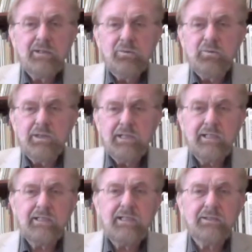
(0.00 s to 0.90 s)

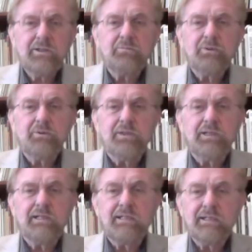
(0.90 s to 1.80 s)
within his
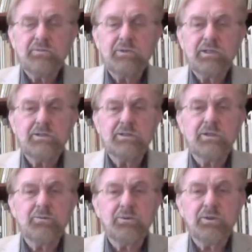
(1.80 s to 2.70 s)
community, his religious
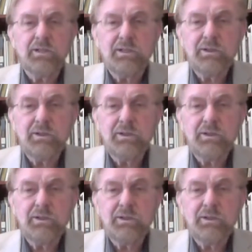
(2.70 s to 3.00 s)
community,